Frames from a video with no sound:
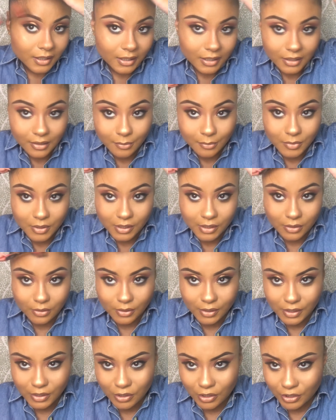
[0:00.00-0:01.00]
and I'm just gonna
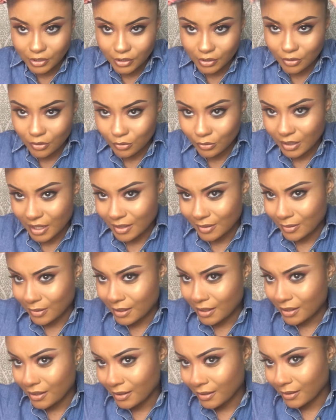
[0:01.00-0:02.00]
start to go like
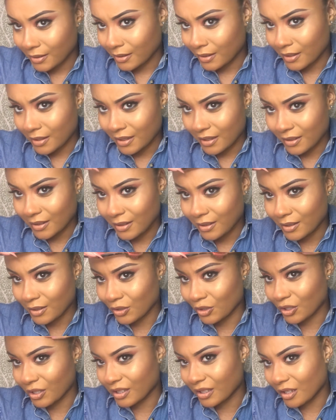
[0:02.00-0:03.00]
this and this is
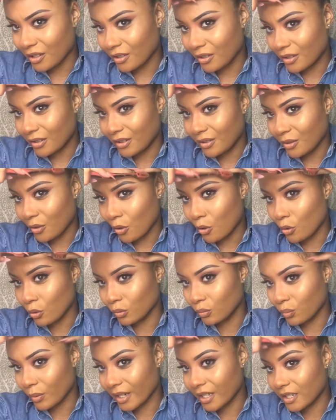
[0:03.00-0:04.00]
just the
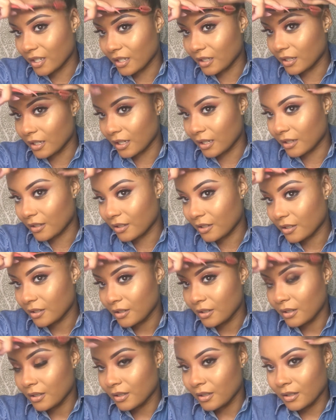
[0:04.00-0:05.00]
old rinky dink
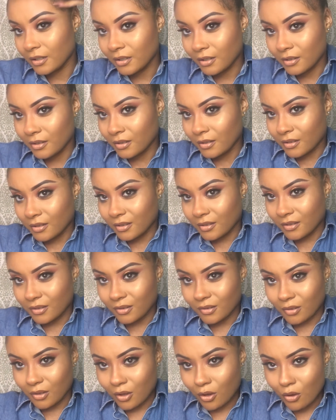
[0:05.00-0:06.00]

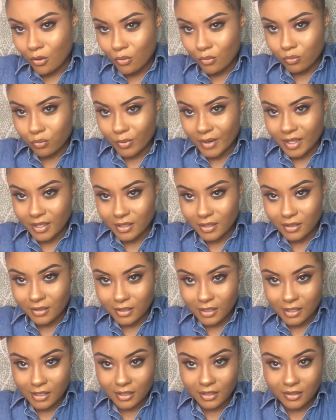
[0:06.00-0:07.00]
old rinky
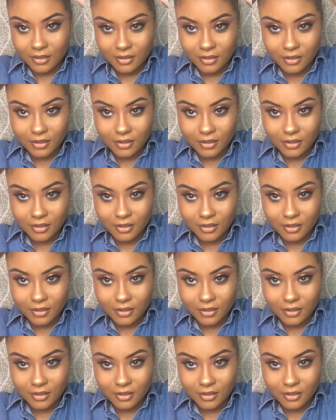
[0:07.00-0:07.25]
dink